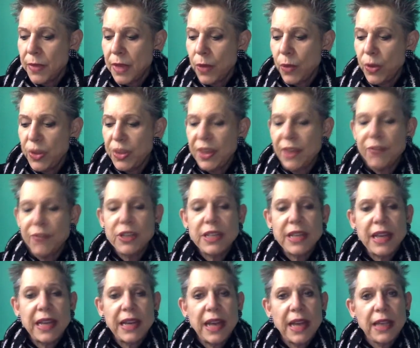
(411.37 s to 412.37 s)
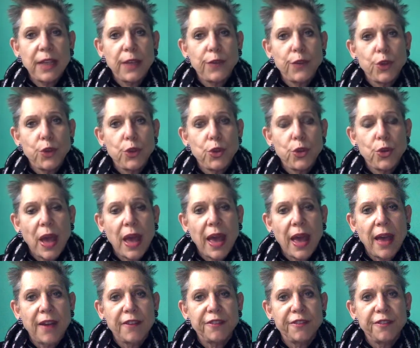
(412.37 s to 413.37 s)
With every date I give you,
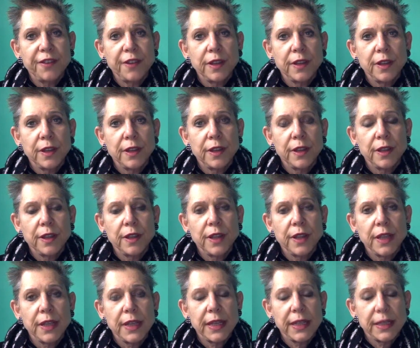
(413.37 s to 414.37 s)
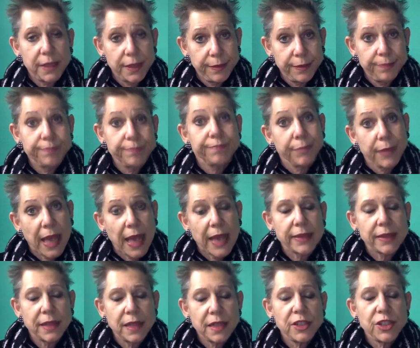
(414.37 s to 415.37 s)
it's a
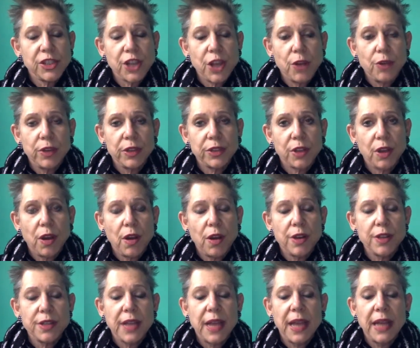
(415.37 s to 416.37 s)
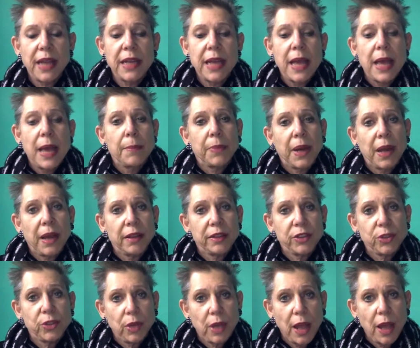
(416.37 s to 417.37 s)
cast in stone, it's a hard date, but I
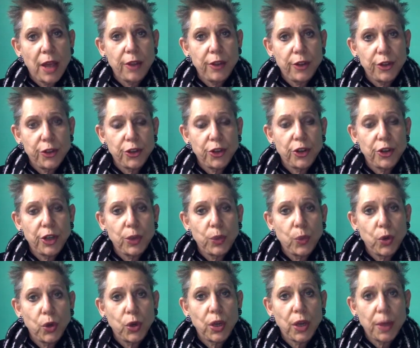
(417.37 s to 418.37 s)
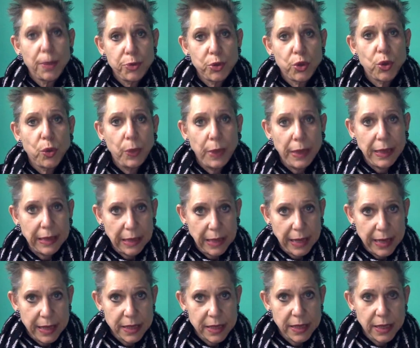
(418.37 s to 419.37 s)
also allow you to turn in work up to a week
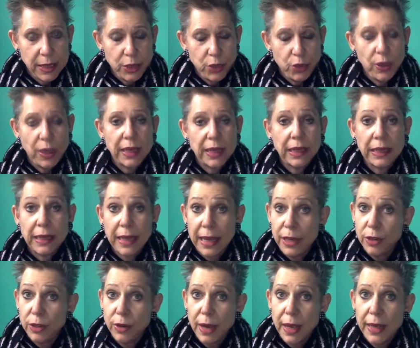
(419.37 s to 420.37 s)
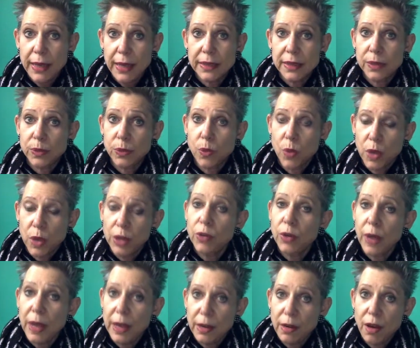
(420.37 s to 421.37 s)
late. You get a late grade, it's 1
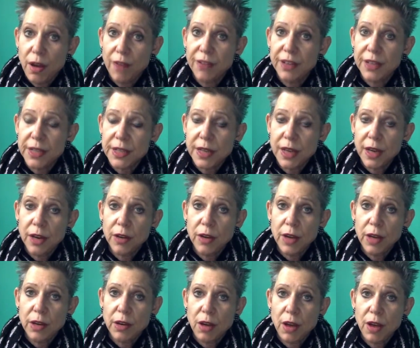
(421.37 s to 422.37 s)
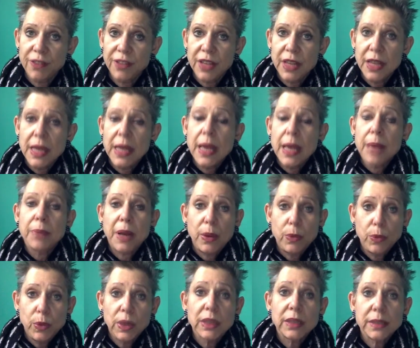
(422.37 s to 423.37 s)
grade off, an entire grade off, but I will